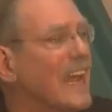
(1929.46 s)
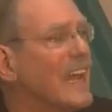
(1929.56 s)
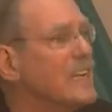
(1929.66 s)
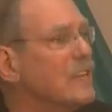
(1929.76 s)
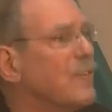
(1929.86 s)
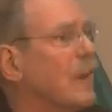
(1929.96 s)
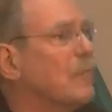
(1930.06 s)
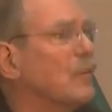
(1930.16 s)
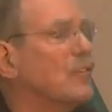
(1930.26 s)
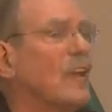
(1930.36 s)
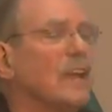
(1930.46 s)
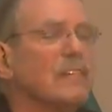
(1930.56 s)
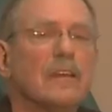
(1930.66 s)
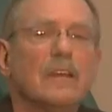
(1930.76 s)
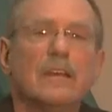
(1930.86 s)
to
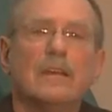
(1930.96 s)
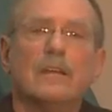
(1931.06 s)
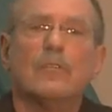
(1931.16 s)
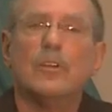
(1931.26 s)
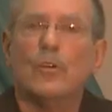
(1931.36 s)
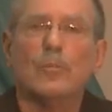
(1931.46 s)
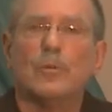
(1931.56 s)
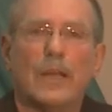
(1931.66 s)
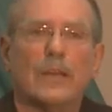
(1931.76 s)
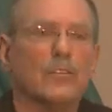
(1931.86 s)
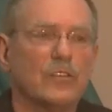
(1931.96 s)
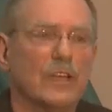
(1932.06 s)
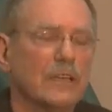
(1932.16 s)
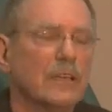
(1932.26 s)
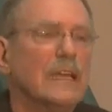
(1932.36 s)
85% renewable
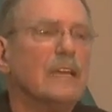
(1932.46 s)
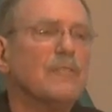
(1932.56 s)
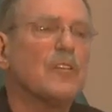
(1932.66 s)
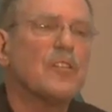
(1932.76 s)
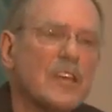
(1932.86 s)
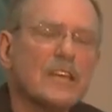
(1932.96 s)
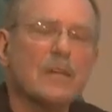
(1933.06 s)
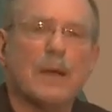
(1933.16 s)
energy. If you think